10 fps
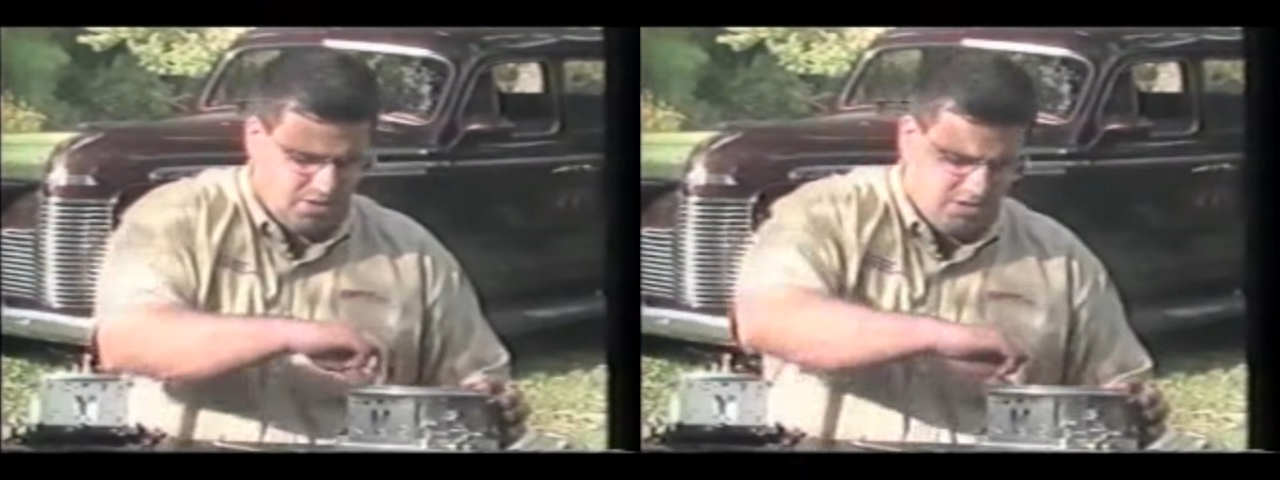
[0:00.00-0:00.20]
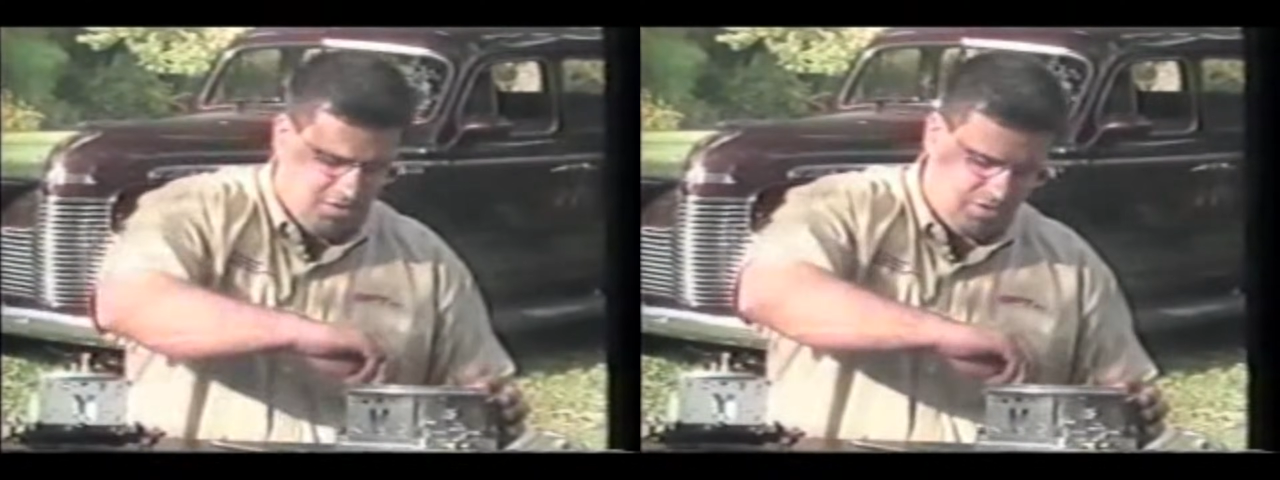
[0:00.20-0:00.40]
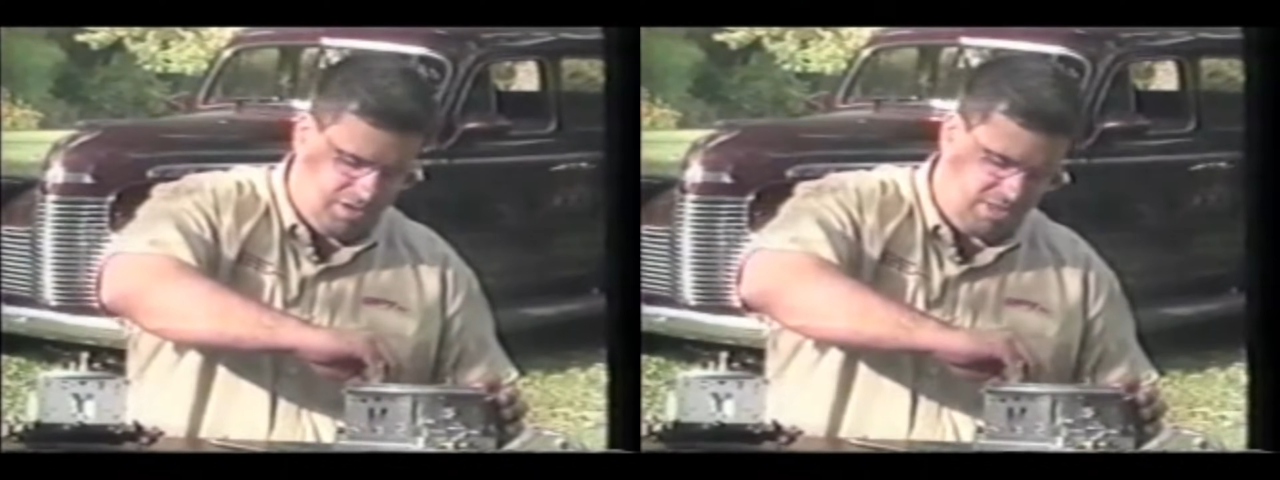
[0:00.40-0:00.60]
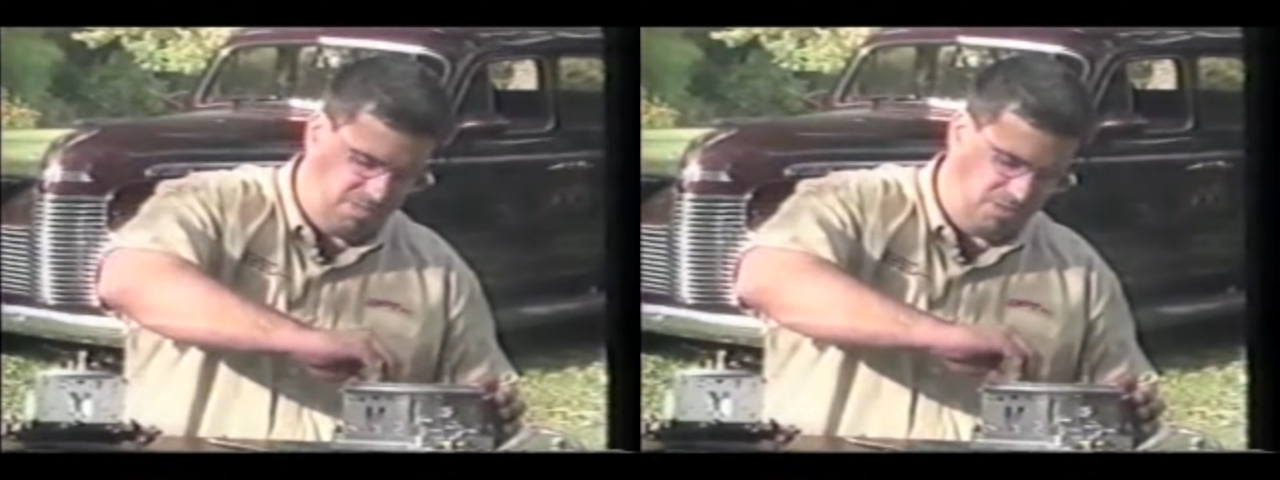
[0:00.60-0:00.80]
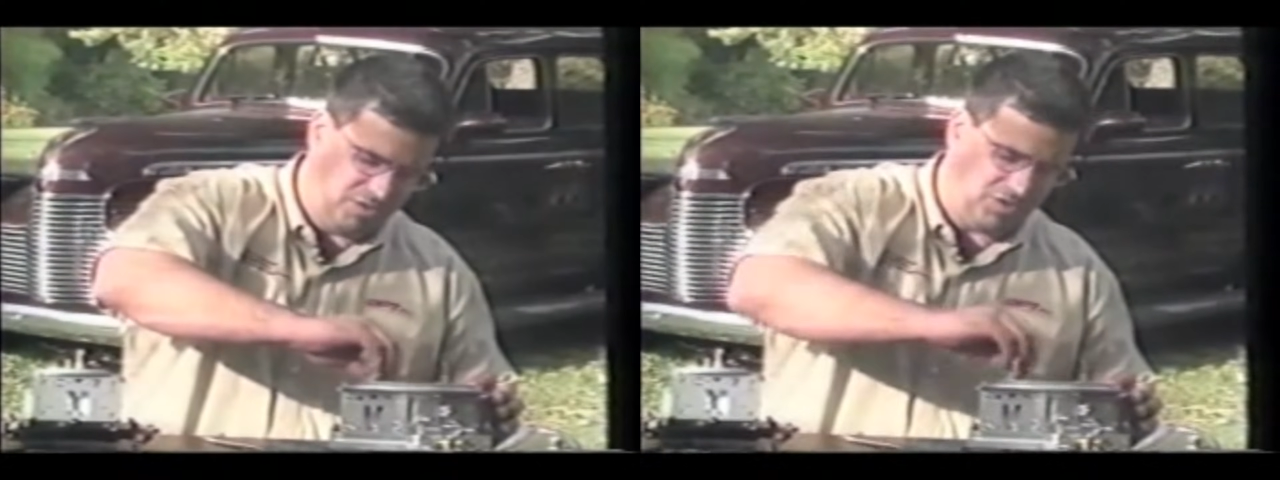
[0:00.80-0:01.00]
you can get the
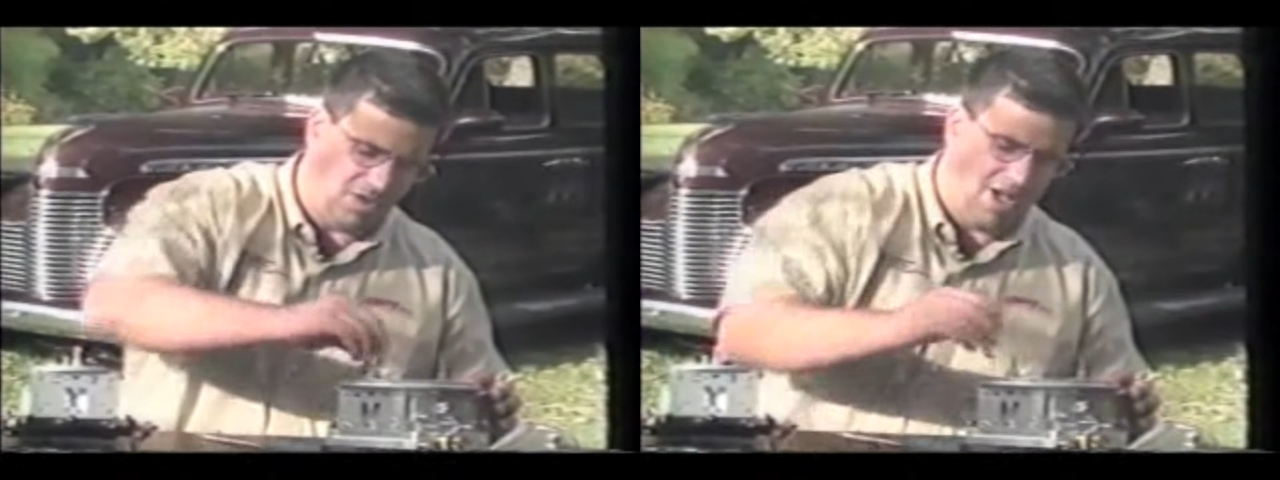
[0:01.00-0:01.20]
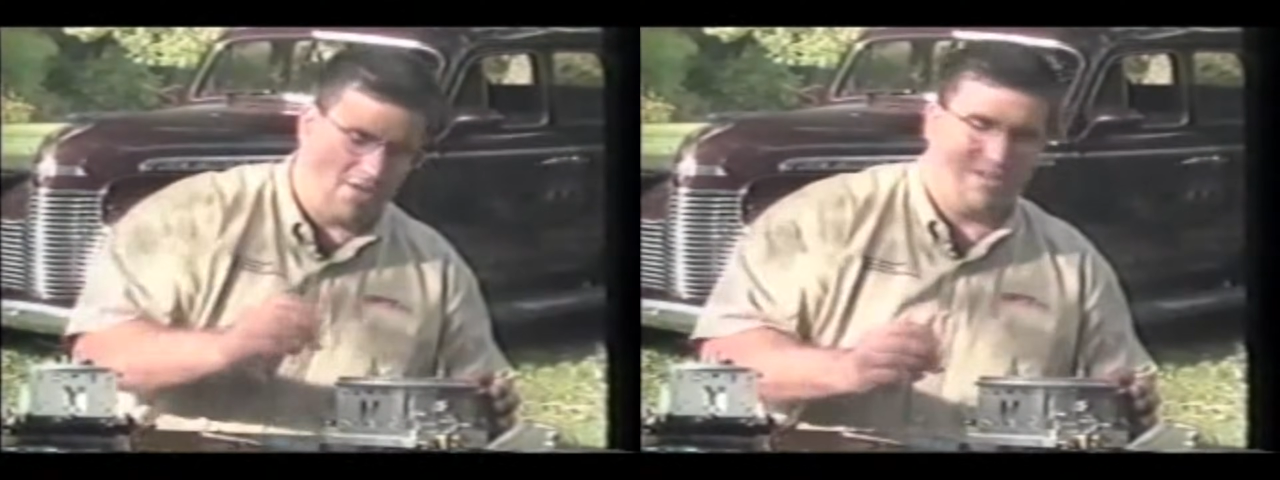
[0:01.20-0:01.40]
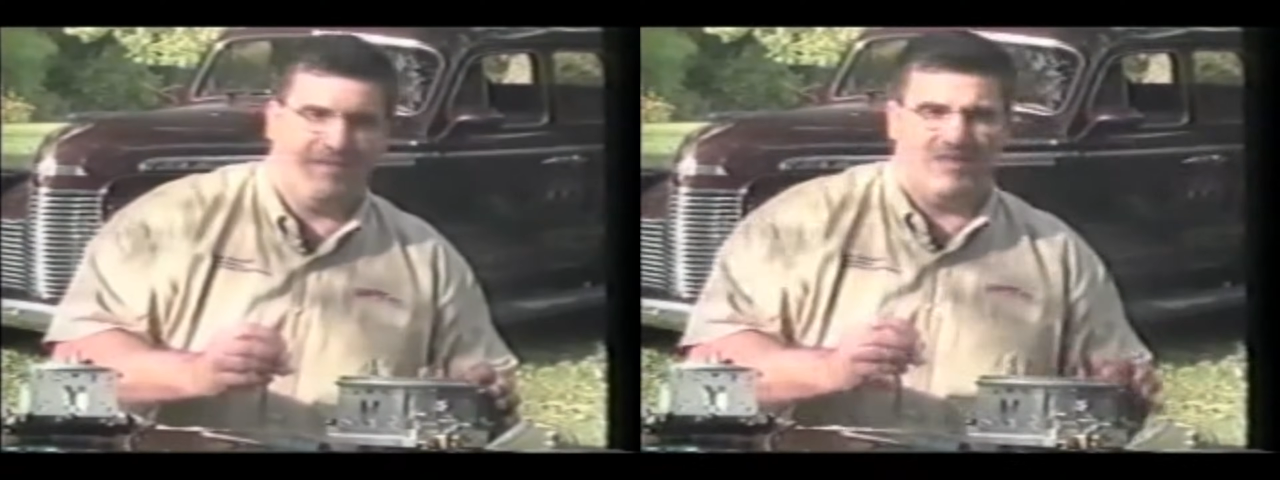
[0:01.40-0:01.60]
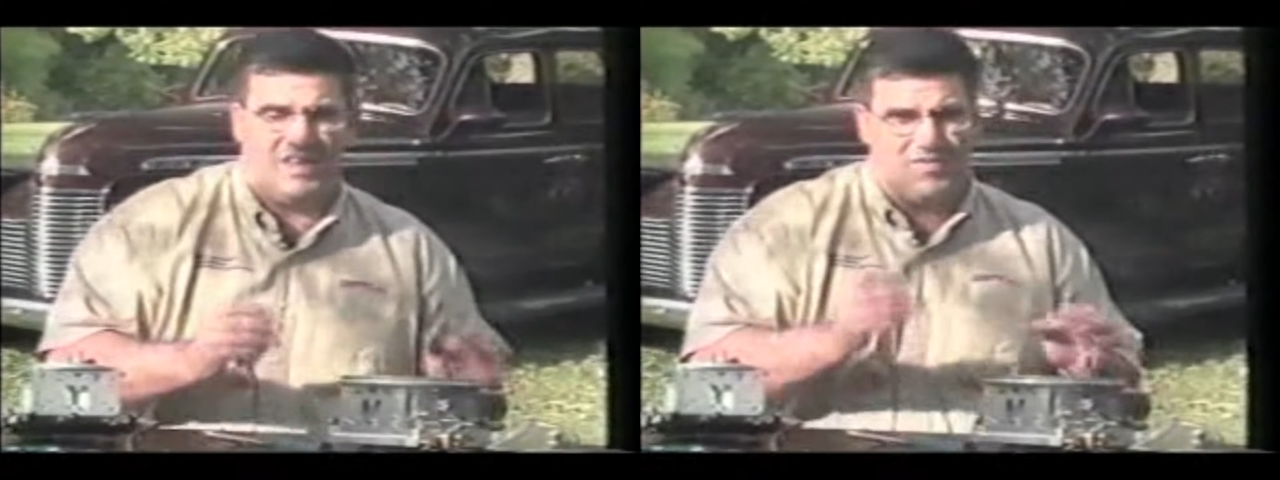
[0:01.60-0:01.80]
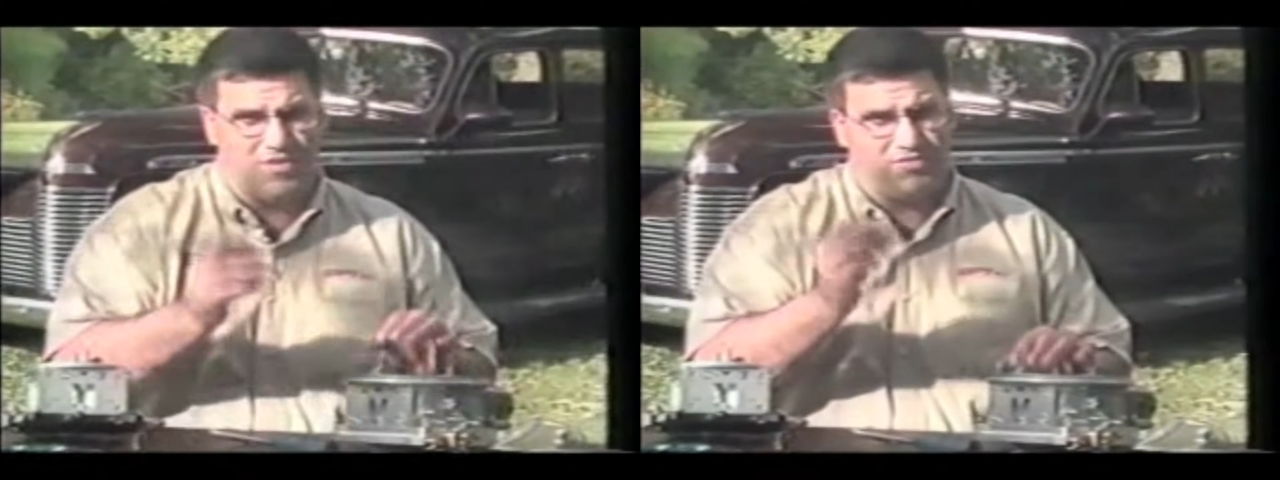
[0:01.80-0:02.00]
booster out
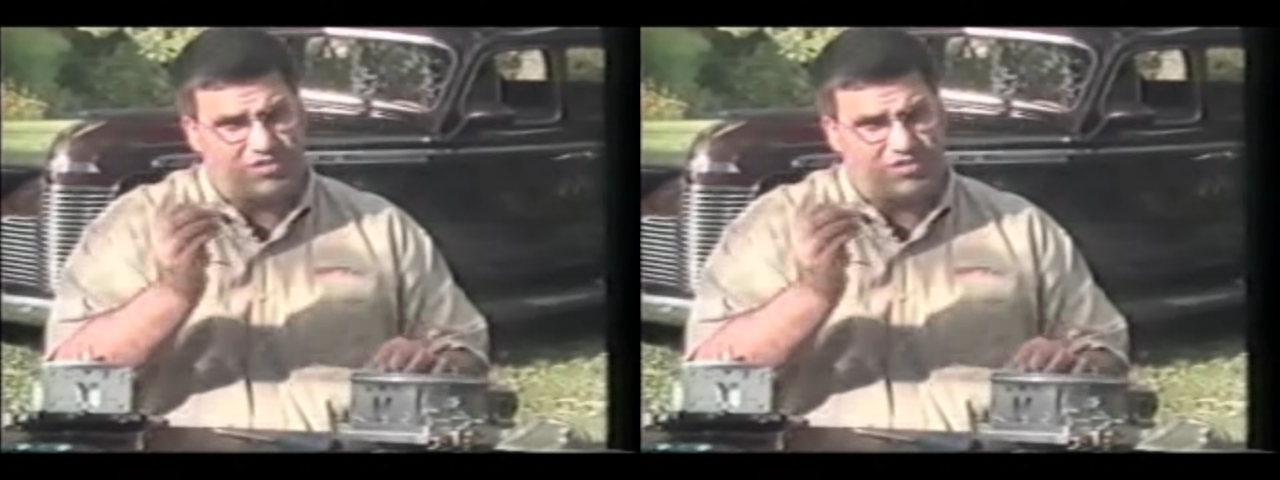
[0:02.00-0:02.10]
even if the